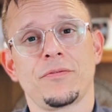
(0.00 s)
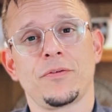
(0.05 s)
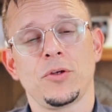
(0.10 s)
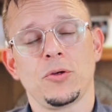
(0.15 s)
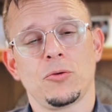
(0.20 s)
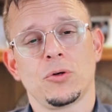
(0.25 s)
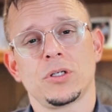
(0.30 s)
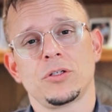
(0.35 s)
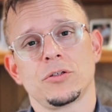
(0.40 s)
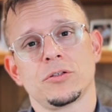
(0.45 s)

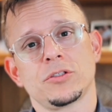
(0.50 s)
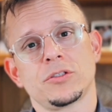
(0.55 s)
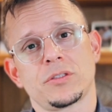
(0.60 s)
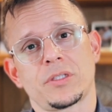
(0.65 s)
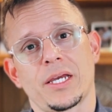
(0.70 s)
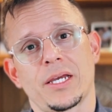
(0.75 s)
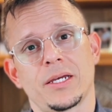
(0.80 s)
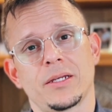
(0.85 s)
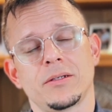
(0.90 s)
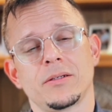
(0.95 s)
you
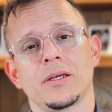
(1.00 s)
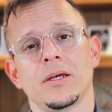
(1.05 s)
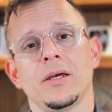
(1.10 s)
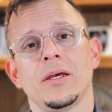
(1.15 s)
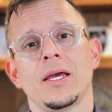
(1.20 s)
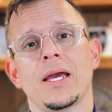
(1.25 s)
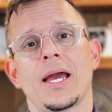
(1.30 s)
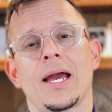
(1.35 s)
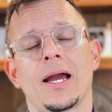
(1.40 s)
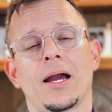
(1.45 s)
understand
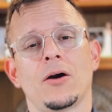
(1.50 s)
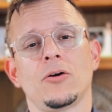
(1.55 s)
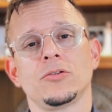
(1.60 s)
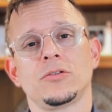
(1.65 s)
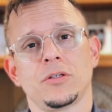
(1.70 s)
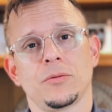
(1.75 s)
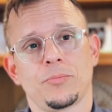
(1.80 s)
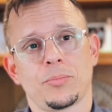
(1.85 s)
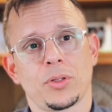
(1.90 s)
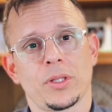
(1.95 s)
how
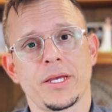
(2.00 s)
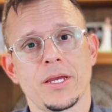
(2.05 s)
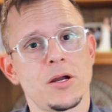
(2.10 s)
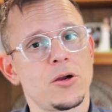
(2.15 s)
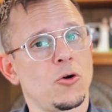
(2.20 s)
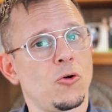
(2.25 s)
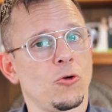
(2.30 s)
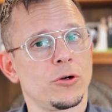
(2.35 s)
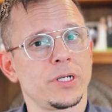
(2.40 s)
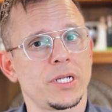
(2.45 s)
to play
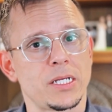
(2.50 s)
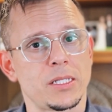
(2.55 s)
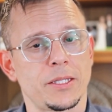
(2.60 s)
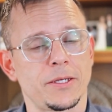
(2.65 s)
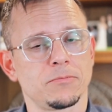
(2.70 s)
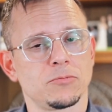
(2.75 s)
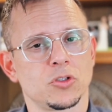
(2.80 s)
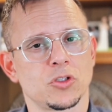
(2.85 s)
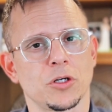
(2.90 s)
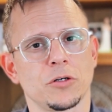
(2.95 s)
accordingly.
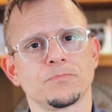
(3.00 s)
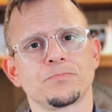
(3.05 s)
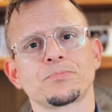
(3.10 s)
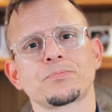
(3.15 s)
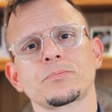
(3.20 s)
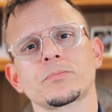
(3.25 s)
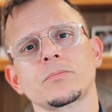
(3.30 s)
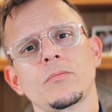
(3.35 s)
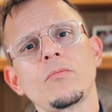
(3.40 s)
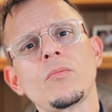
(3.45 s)
So
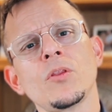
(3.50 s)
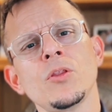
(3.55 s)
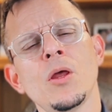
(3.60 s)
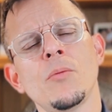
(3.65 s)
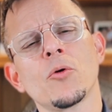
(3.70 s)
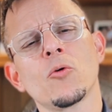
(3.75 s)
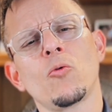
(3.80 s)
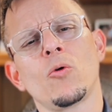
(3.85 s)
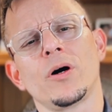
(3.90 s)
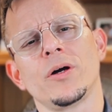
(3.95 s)

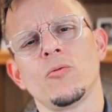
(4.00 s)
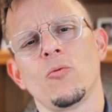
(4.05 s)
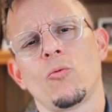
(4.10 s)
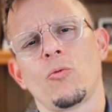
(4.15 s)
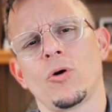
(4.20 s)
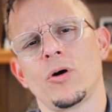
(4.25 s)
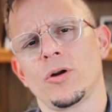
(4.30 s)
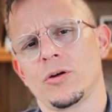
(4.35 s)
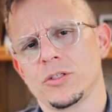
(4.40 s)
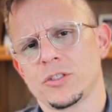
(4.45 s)
number one,
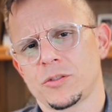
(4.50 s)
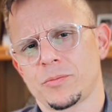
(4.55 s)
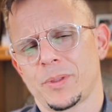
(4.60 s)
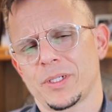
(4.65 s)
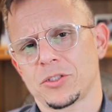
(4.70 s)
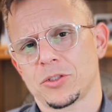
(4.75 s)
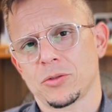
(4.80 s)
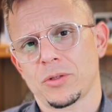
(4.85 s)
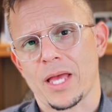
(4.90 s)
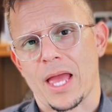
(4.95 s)
what are
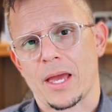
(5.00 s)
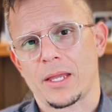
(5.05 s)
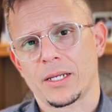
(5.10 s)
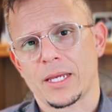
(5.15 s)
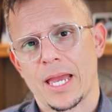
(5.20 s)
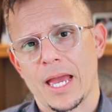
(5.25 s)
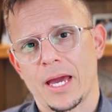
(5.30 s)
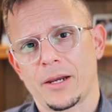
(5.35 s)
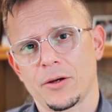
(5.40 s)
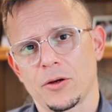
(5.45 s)
special ad
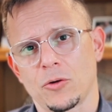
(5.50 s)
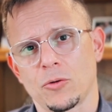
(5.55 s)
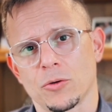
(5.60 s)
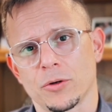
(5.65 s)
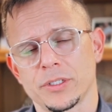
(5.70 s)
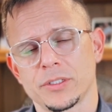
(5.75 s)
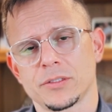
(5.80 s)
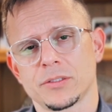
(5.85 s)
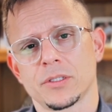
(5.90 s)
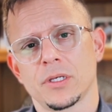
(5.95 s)

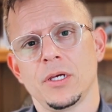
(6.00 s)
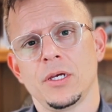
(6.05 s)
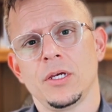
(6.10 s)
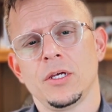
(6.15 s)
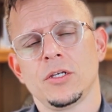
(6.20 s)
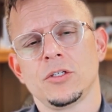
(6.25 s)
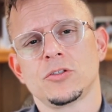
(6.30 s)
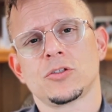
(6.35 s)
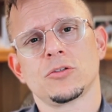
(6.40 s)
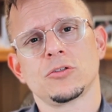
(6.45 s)
categories?
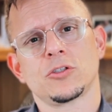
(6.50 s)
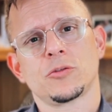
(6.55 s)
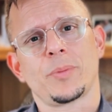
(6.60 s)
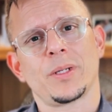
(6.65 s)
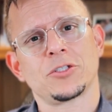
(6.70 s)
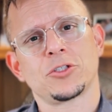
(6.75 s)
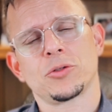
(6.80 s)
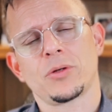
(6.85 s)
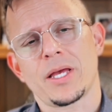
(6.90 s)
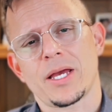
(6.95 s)
So
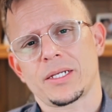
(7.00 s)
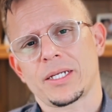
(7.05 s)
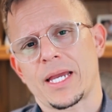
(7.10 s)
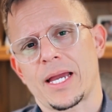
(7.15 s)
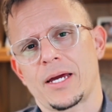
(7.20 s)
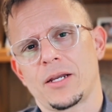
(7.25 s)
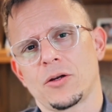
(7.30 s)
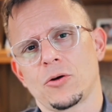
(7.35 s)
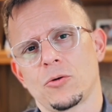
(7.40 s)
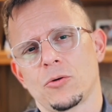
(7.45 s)
special ad
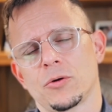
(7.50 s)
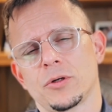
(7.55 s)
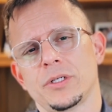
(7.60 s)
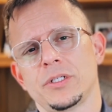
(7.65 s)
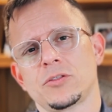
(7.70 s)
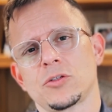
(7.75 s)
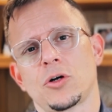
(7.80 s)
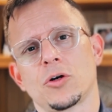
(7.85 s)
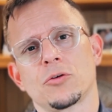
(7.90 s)
categories are